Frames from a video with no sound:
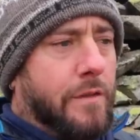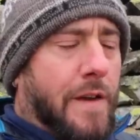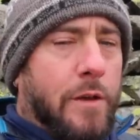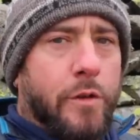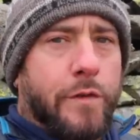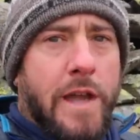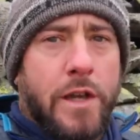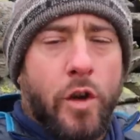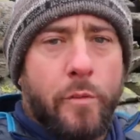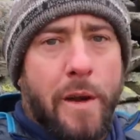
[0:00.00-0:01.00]
found love
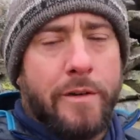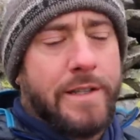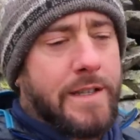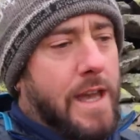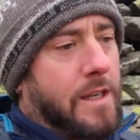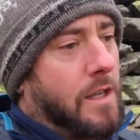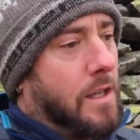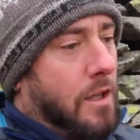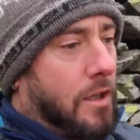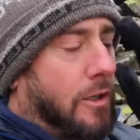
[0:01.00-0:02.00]
again, got married again,